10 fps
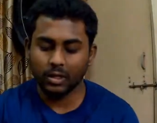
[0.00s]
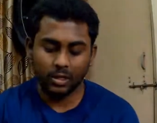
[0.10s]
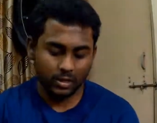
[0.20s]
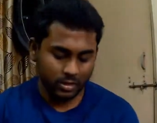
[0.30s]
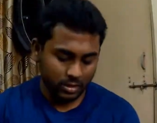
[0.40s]

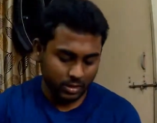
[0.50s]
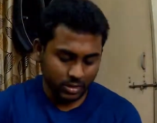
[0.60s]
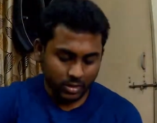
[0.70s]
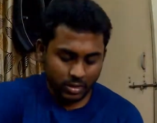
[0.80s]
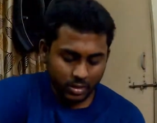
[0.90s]

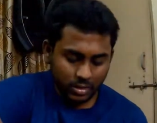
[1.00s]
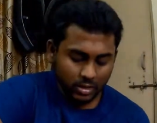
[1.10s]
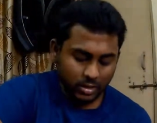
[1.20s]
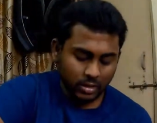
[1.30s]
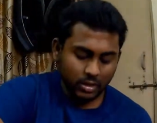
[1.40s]

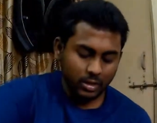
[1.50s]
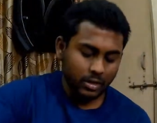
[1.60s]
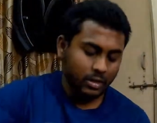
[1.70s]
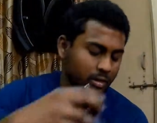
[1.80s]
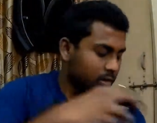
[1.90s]

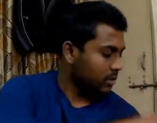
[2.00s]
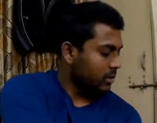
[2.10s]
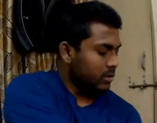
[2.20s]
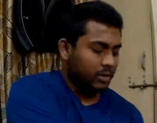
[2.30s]
(no one is talking)